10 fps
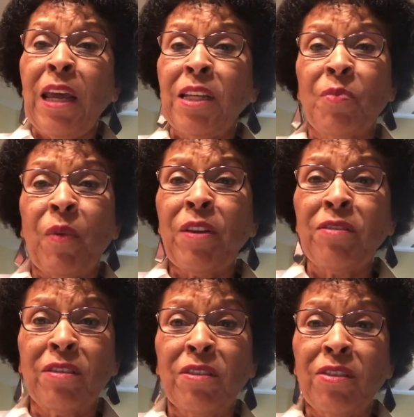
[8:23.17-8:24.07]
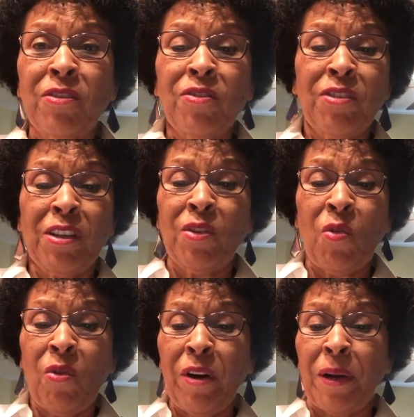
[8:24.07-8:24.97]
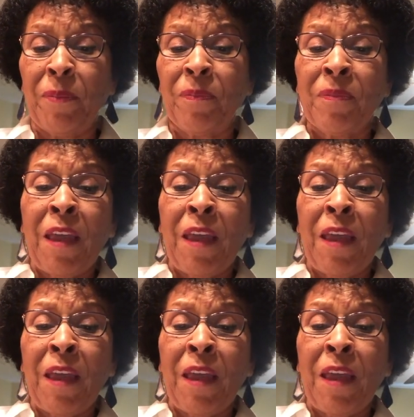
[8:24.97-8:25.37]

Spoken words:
His brothers and sisters ignored him.